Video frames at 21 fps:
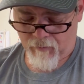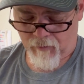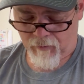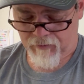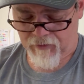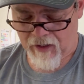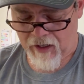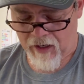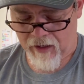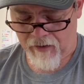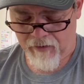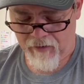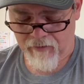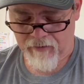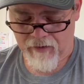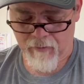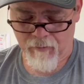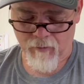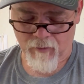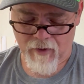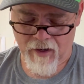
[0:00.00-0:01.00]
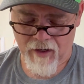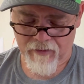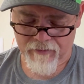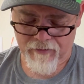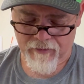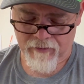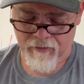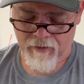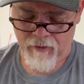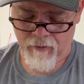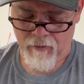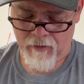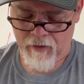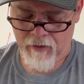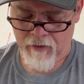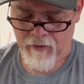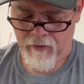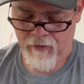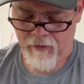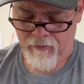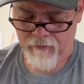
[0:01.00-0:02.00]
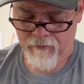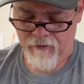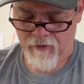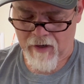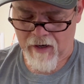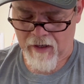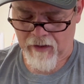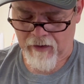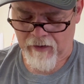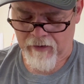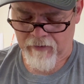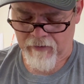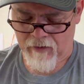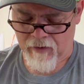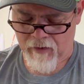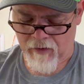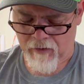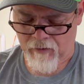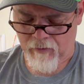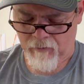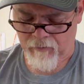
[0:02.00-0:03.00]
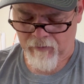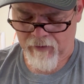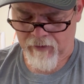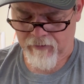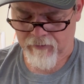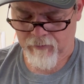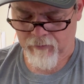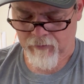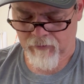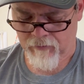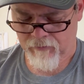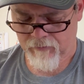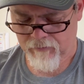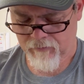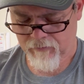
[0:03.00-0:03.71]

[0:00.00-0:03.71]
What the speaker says: tie this. I'm gonna actually do a tri-lane knot on this one.